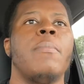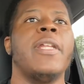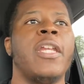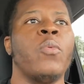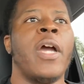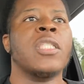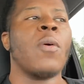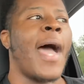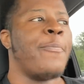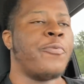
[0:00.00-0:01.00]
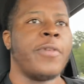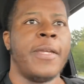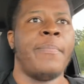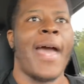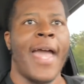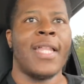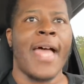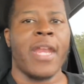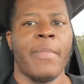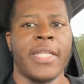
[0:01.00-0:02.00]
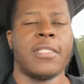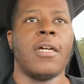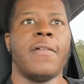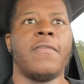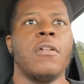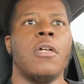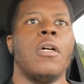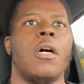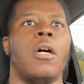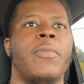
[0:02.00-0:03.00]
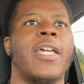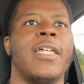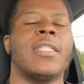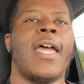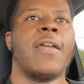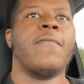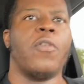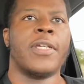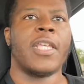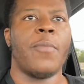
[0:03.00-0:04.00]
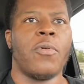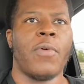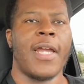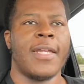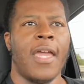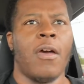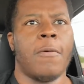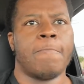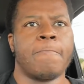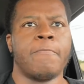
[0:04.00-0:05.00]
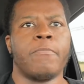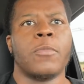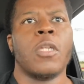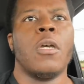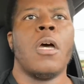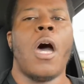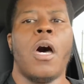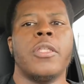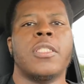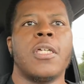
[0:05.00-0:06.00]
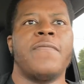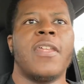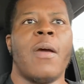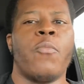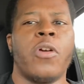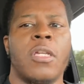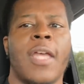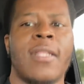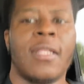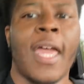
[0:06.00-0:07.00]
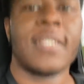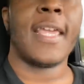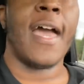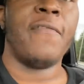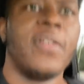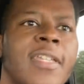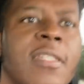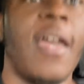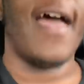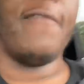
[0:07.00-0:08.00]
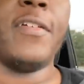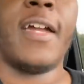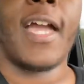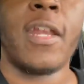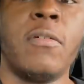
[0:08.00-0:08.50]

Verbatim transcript: But anyway, so I pre-buy a lot of my stuff uh, because, like, for example, right now, all the stuff that I'm wearing, like like the outfit, the outfit I got on